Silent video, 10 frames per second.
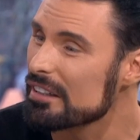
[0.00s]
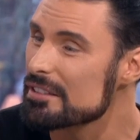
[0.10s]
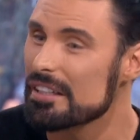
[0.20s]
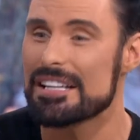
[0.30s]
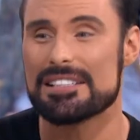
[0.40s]
This,
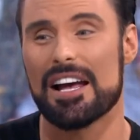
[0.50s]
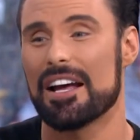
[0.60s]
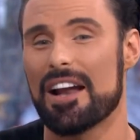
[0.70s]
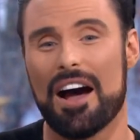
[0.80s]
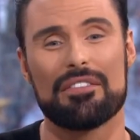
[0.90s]
no, listen, no, no, no,
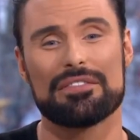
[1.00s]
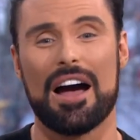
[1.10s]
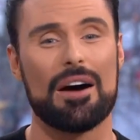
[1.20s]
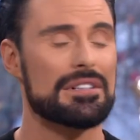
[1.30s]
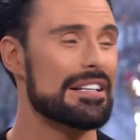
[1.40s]
no.
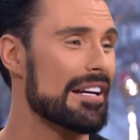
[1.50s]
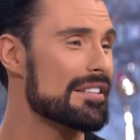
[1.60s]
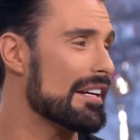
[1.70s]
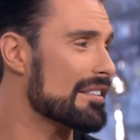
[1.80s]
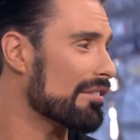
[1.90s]
I, I wasn't
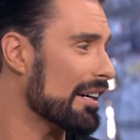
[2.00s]
expecting to